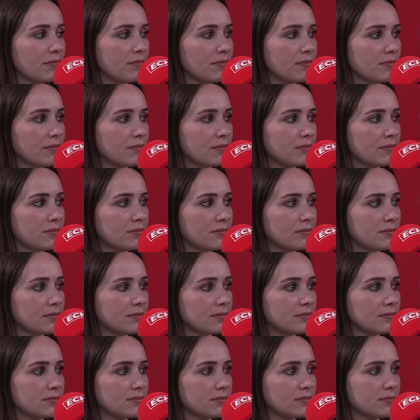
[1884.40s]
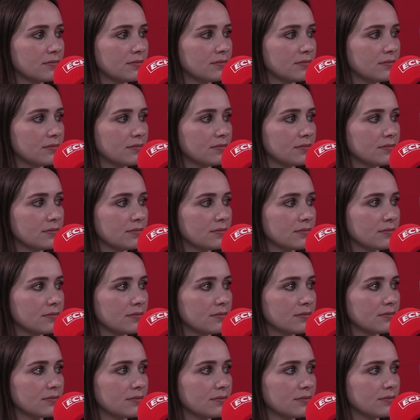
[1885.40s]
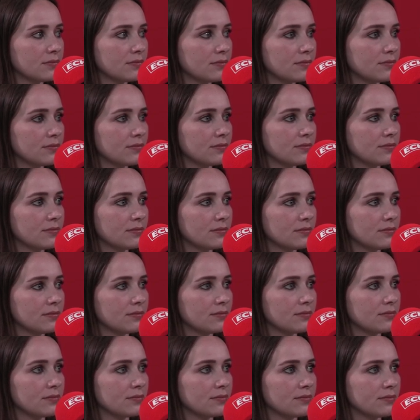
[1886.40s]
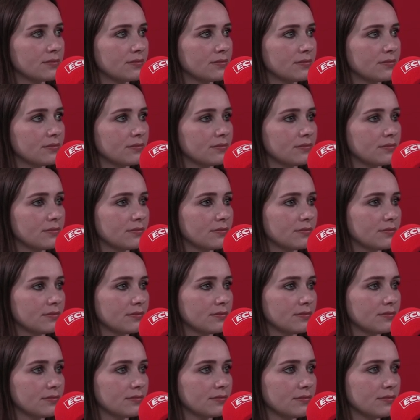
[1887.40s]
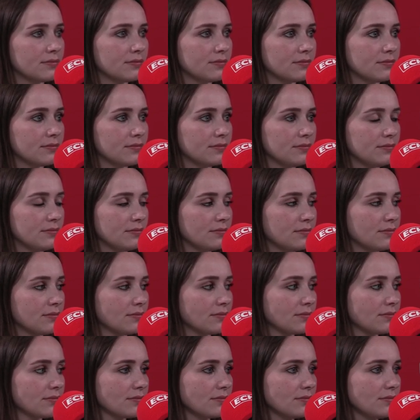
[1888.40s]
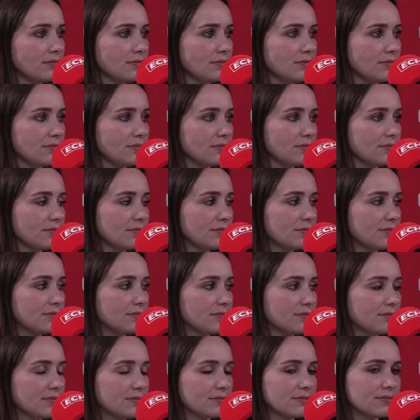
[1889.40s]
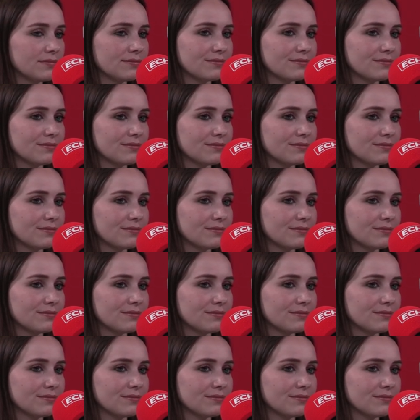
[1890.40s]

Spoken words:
[no speech]